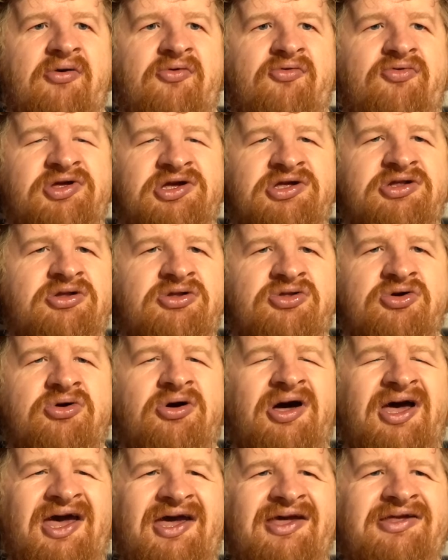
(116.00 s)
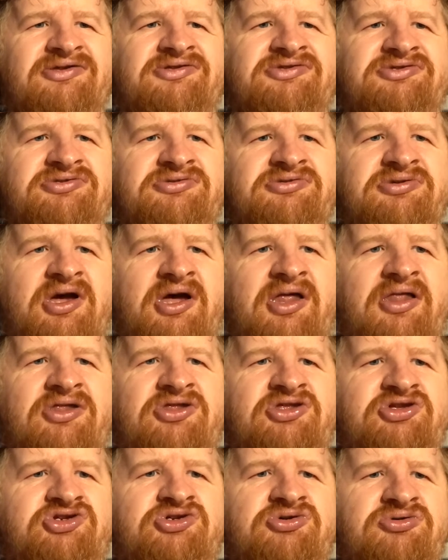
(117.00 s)
Regal though is uh,
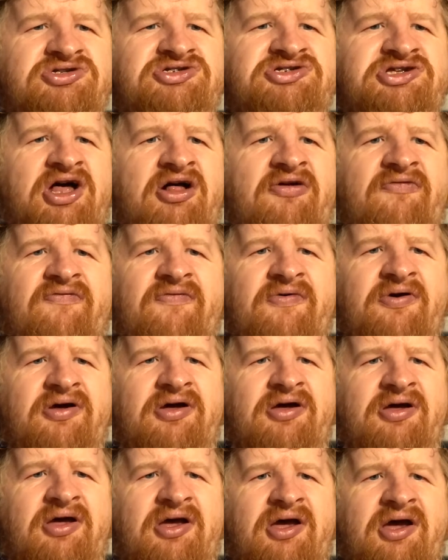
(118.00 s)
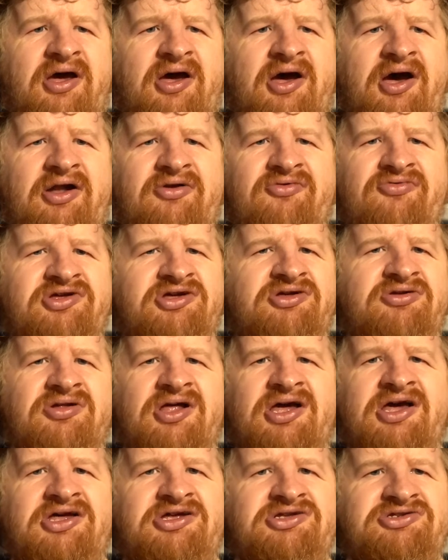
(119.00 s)
the show itself, and
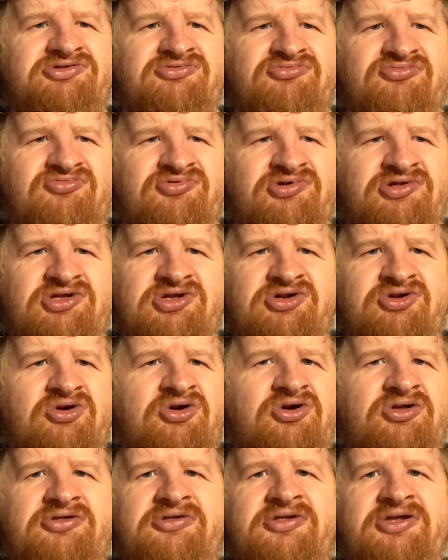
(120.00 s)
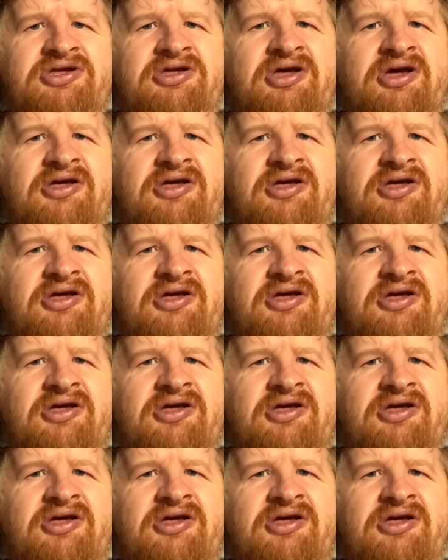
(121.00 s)
Regal is really good,